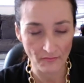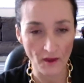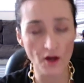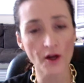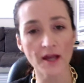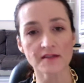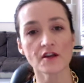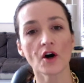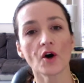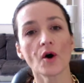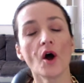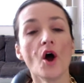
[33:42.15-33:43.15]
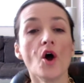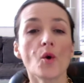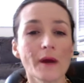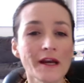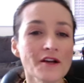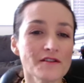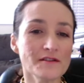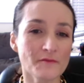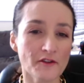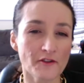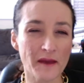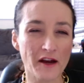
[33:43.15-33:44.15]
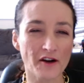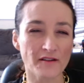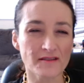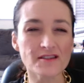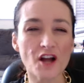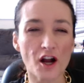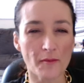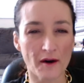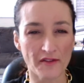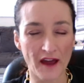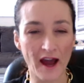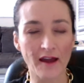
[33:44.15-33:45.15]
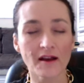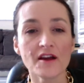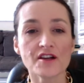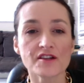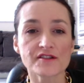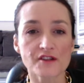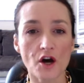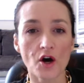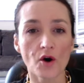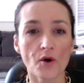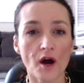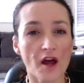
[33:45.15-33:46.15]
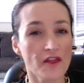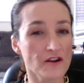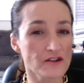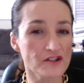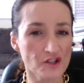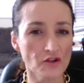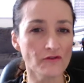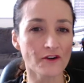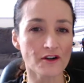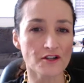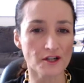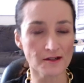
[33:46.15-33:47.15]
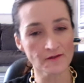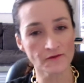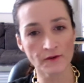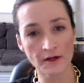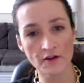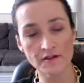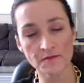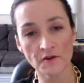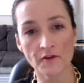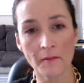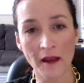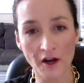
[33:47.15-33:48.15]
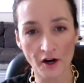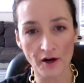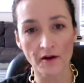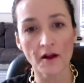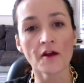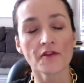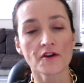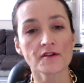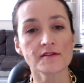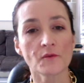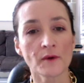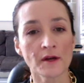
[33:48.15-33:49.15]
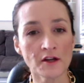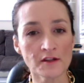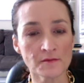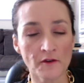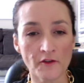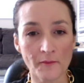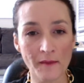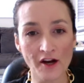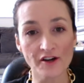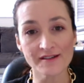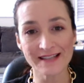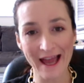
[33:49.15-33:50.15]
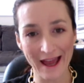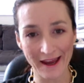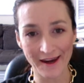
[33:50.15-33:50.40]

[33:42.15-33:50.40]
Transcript: Okay, so Windows Movie Maker. Let's talk about that. So there's two versions of Windows Movie Maker. There's a Windows Movie Maker 10,